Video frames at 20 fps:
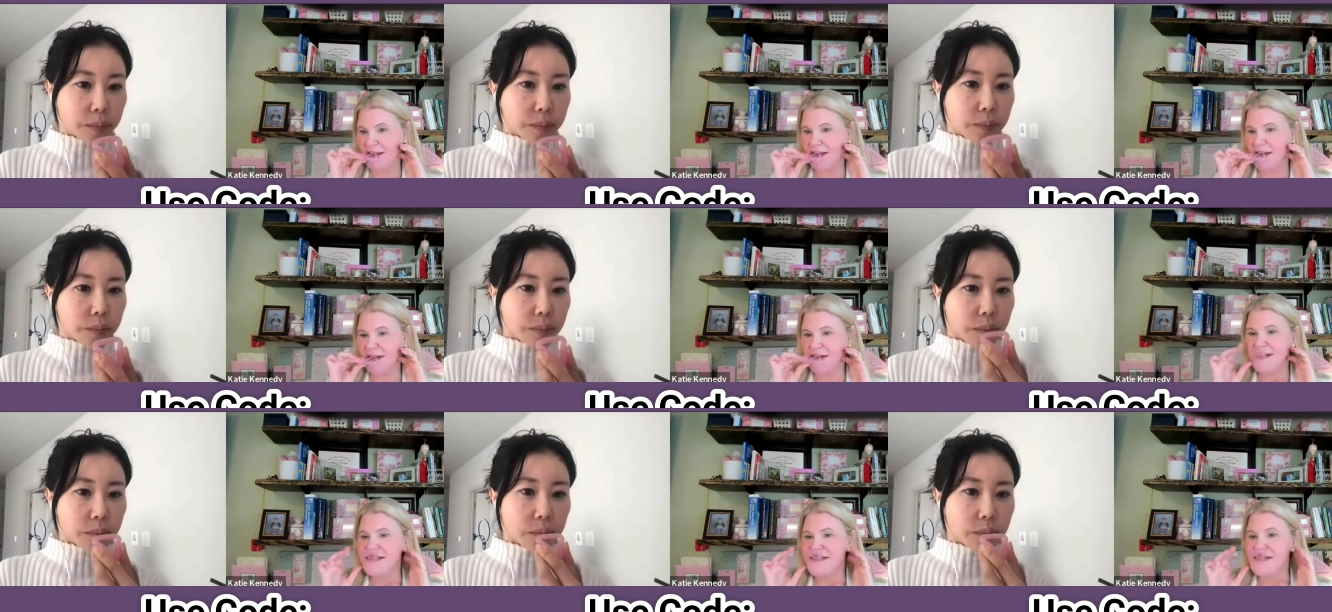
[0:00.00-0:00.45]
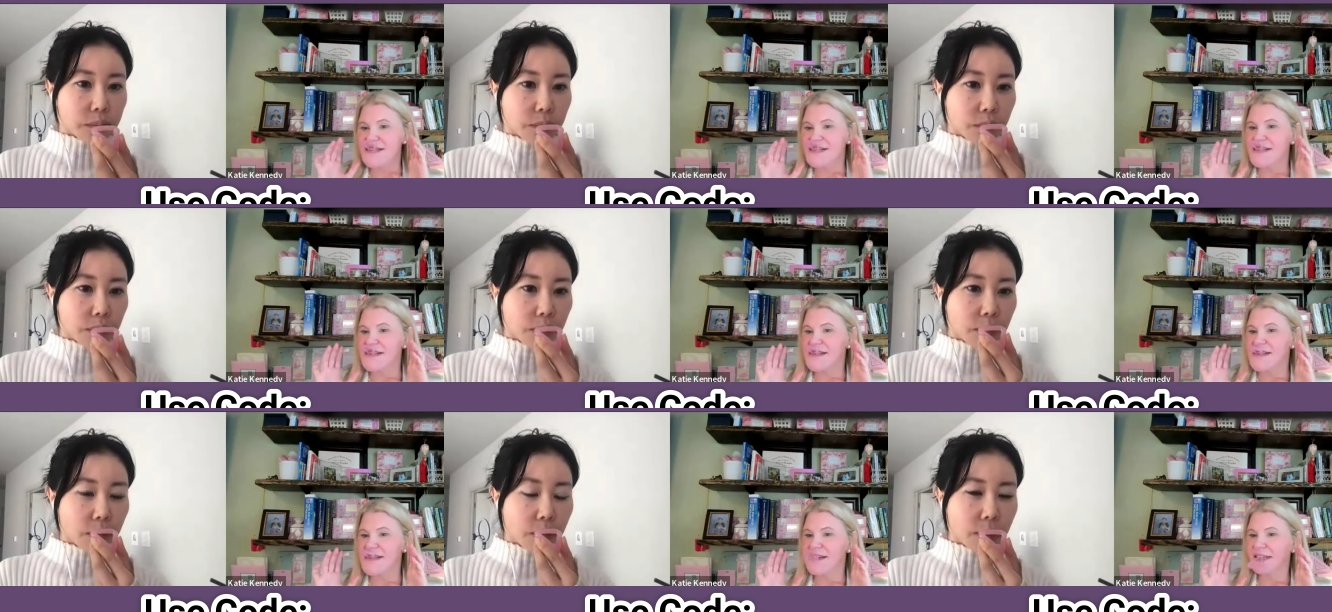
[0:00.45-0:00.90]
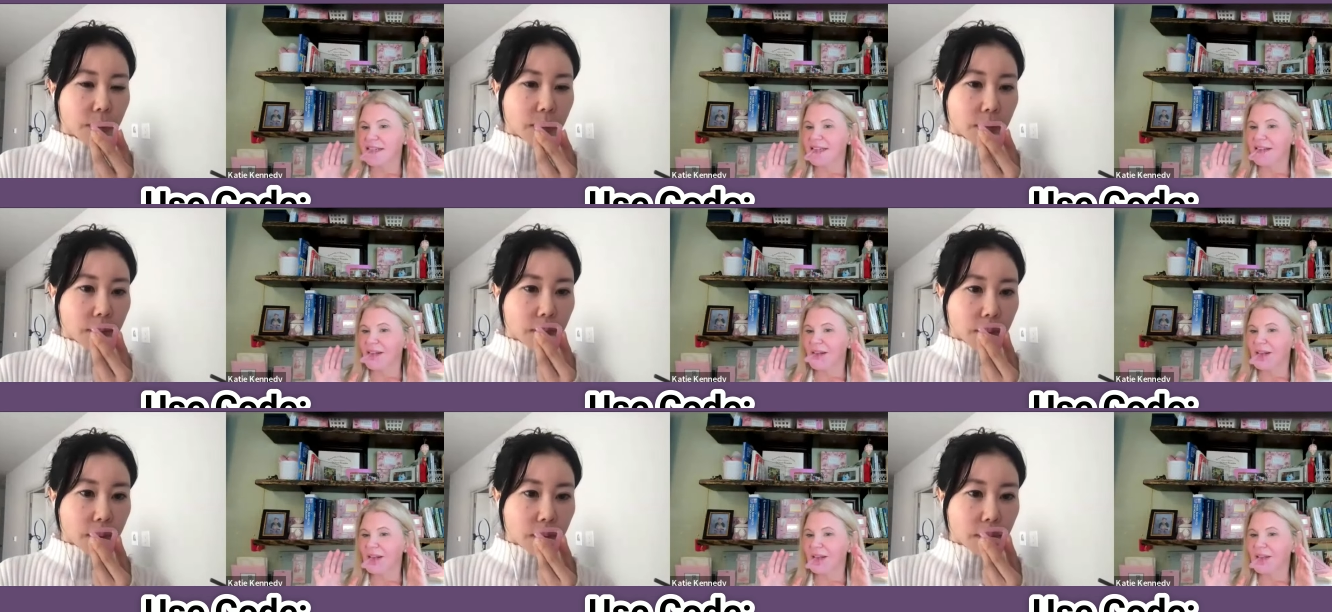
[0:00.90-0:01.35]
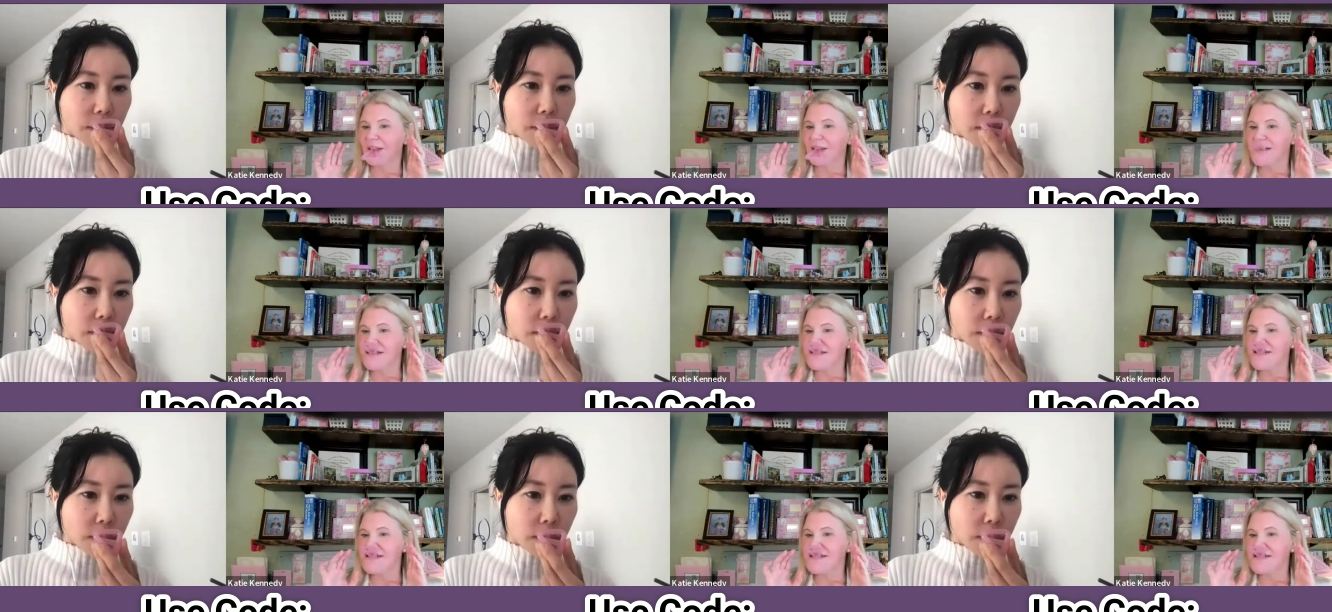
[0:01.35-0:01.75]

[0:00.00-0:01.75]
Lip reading: [no speech]